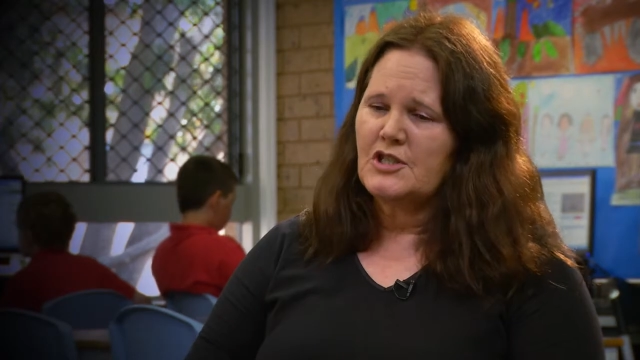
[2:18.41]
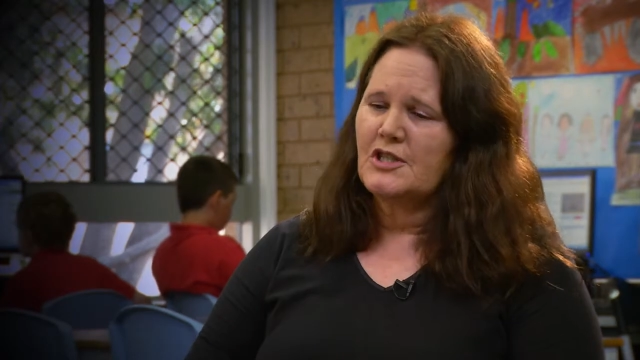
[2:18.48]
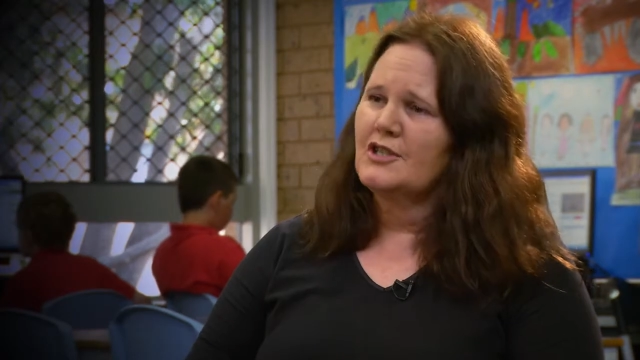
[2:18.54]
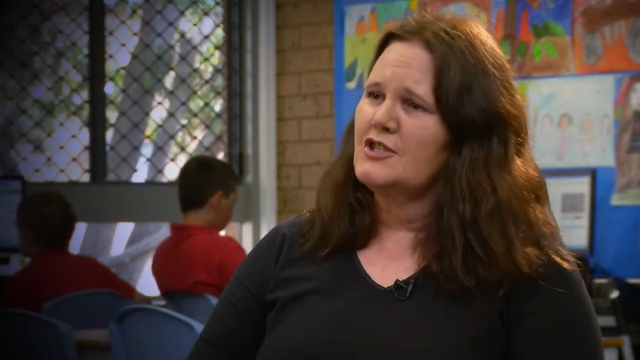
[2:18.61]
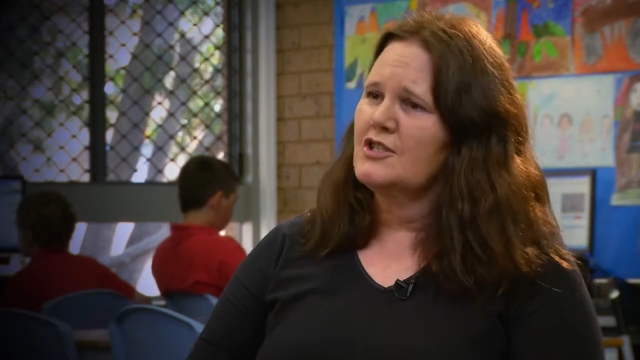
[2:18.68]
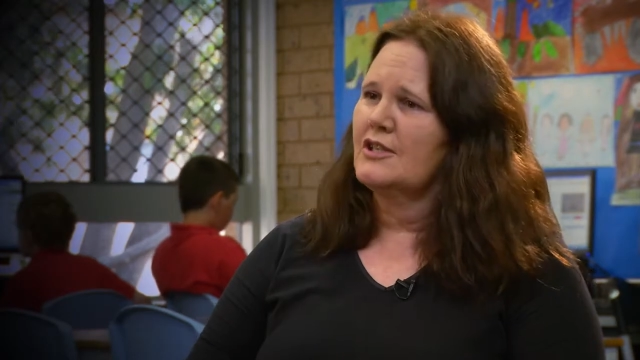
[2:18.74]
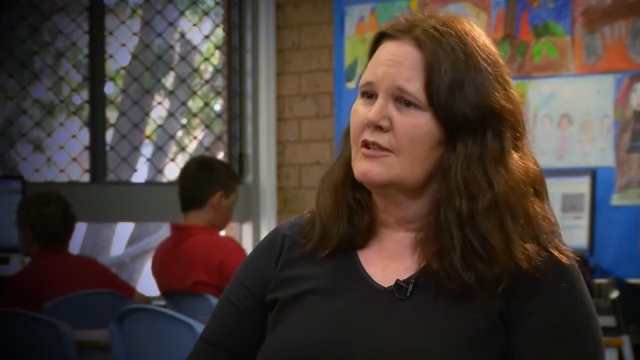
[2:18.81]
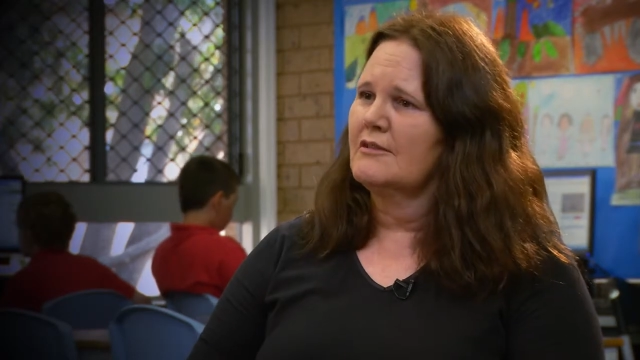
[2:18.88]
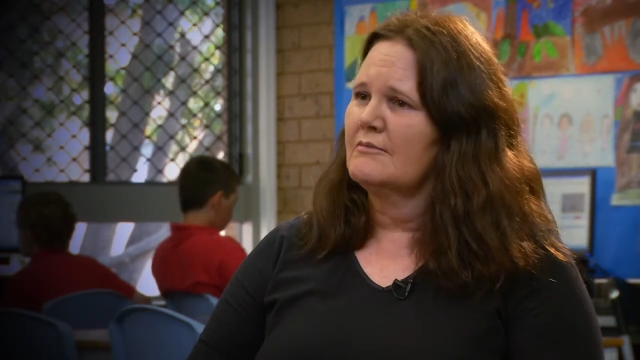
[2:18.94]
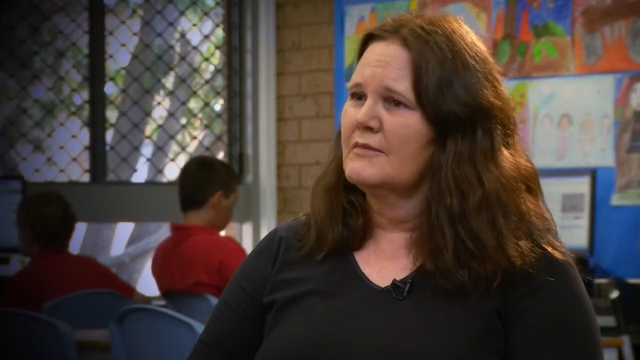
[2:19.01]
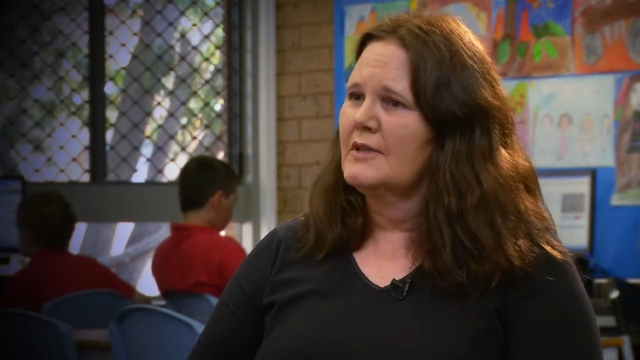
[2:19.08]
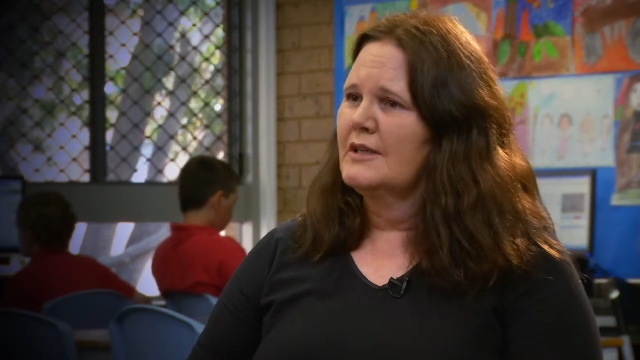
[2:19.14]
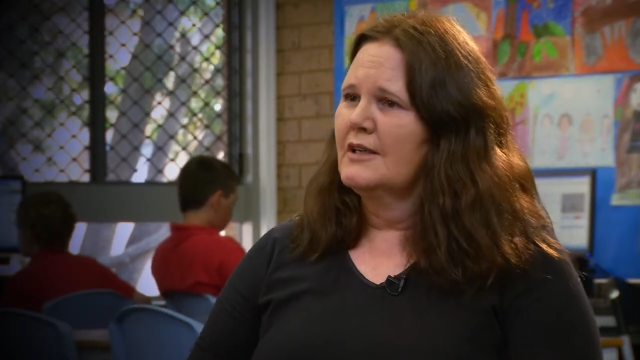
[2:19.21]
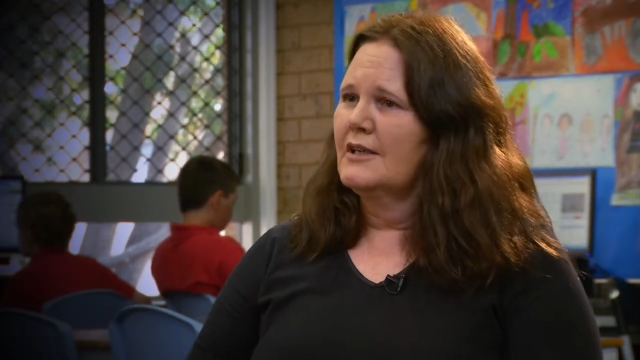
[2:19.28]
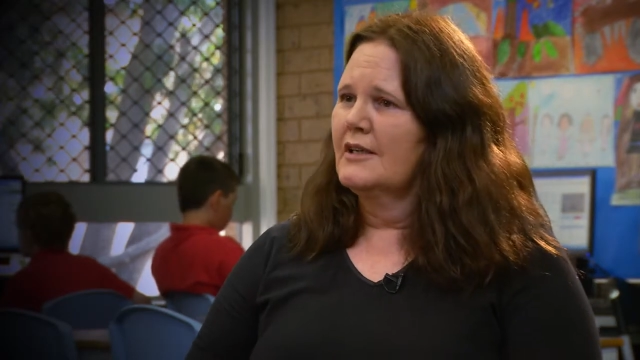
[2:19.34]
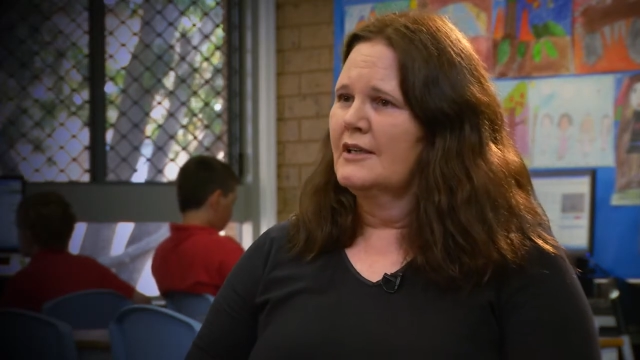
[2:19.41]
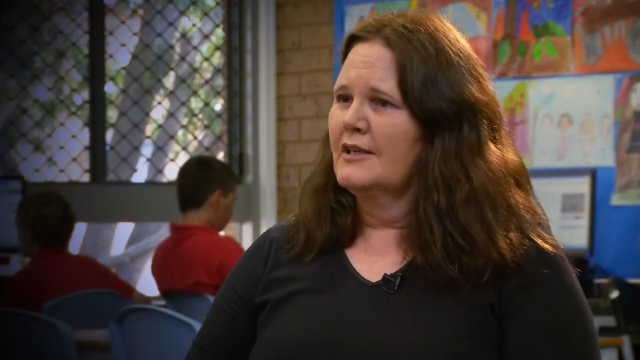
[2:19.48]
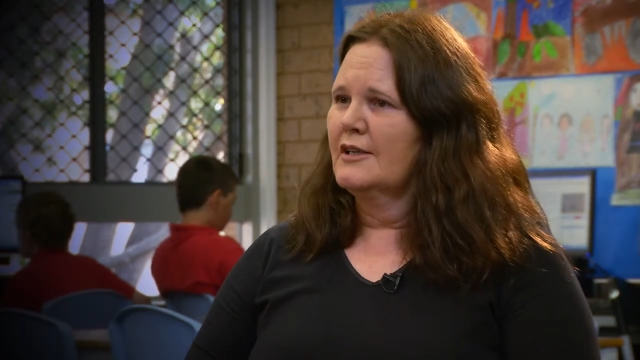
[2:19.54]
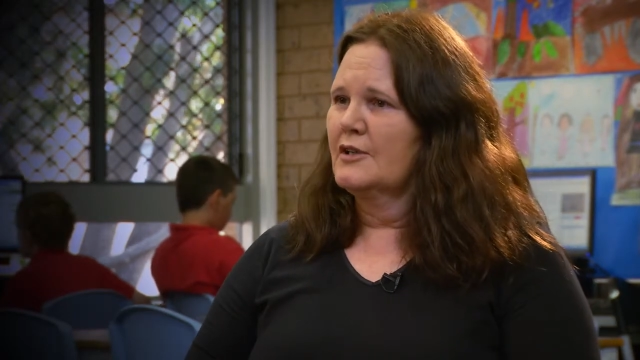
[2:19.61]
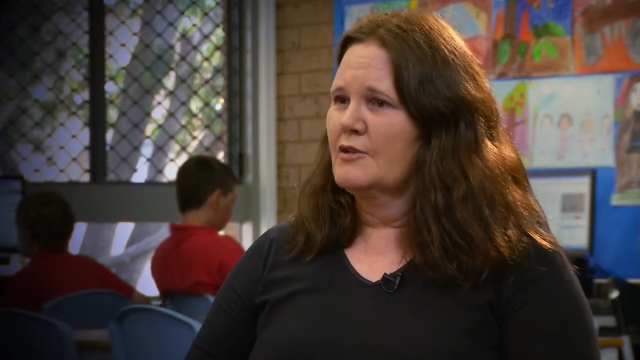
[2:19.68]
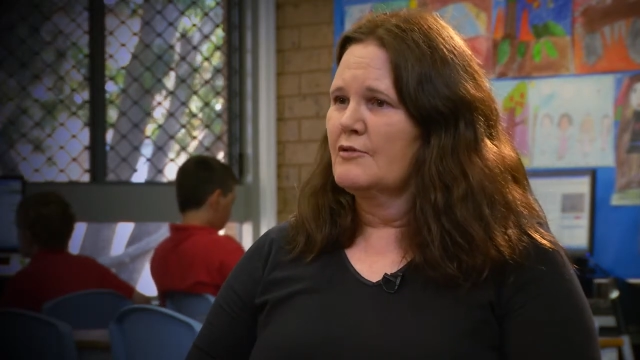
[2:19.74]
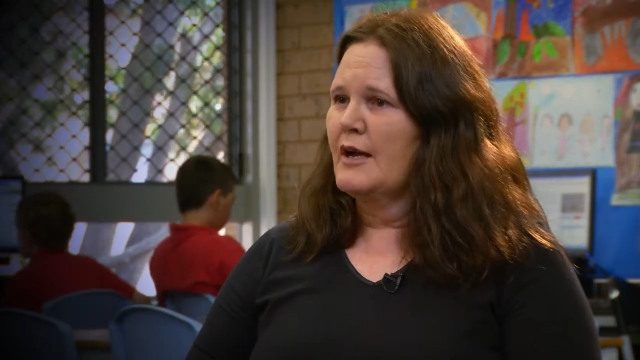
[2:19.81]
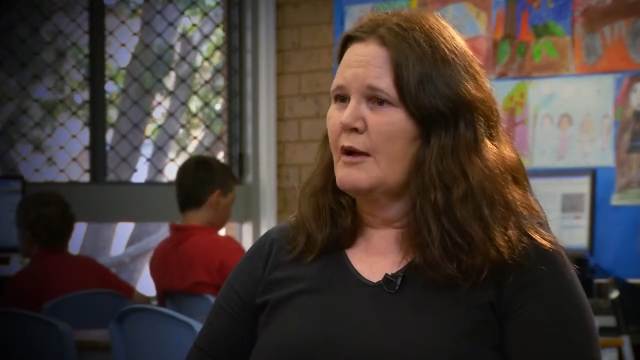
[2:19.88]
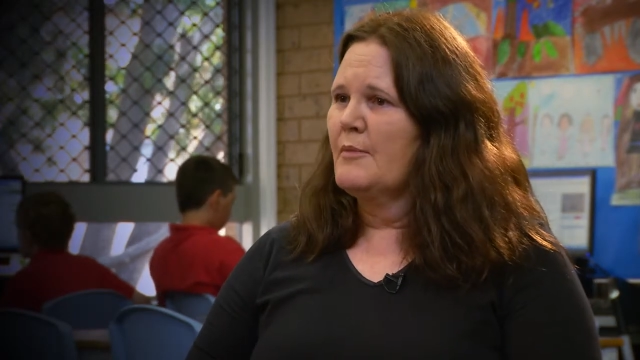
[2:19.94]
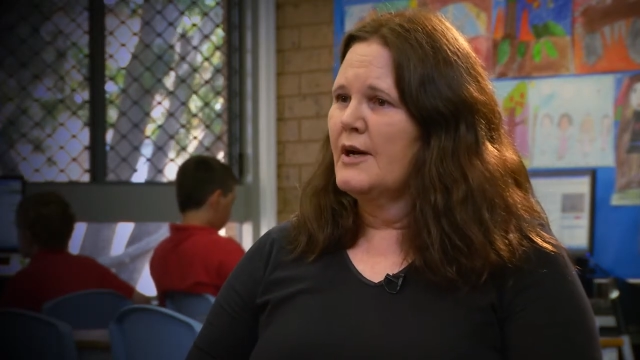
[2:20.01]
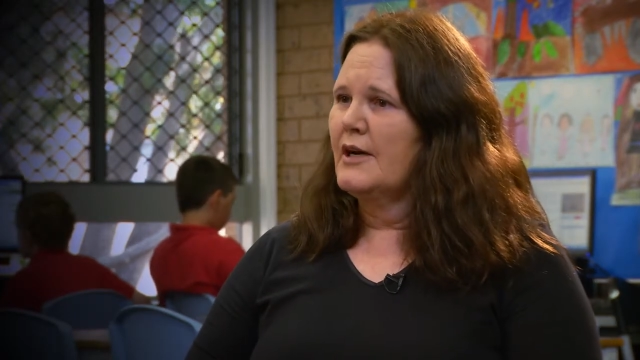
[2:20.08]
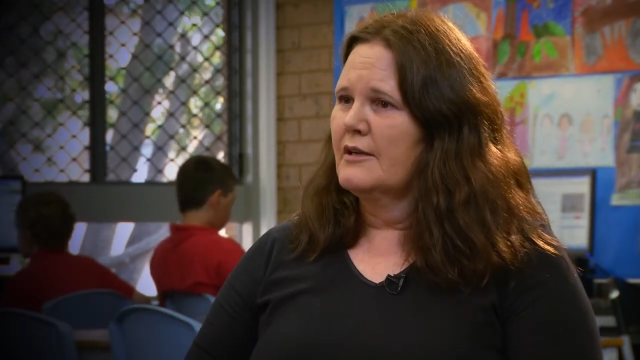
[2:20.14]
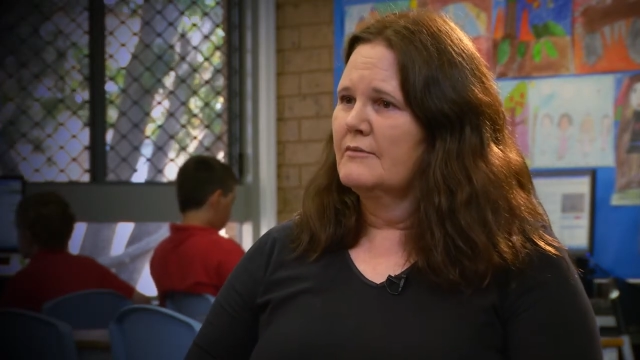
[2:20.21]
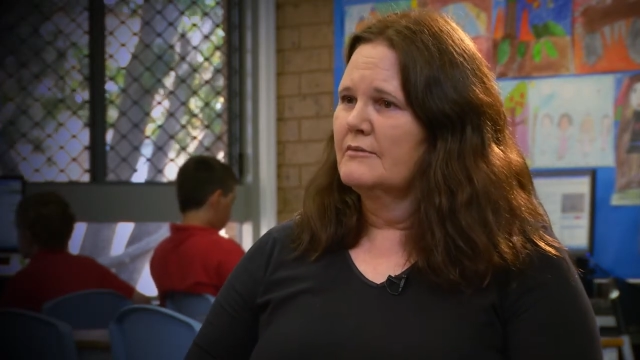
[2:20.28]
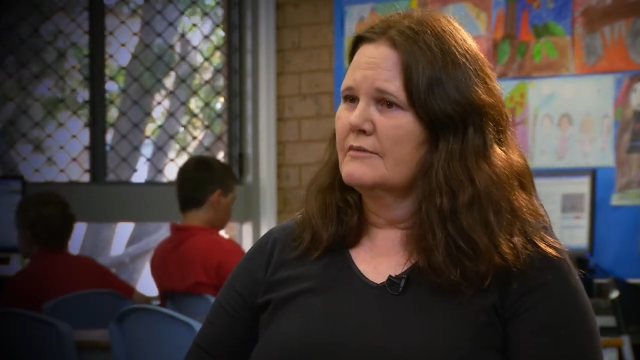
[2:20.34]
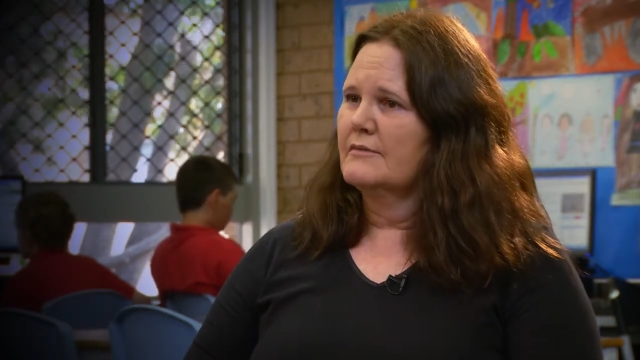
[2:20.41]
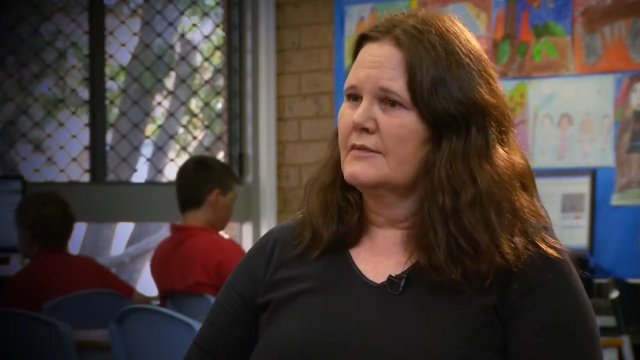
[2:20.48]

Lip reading: teaching grammar